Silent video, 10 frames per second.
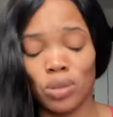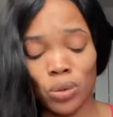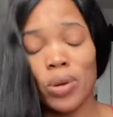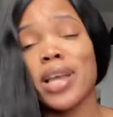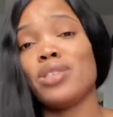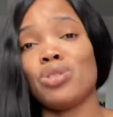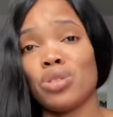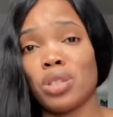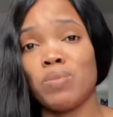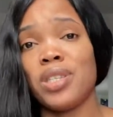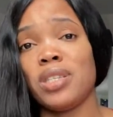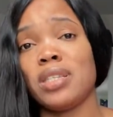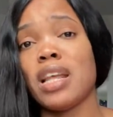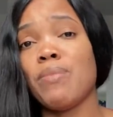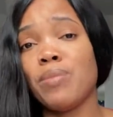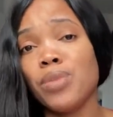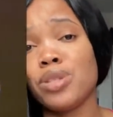So let's just mix it. Let me mix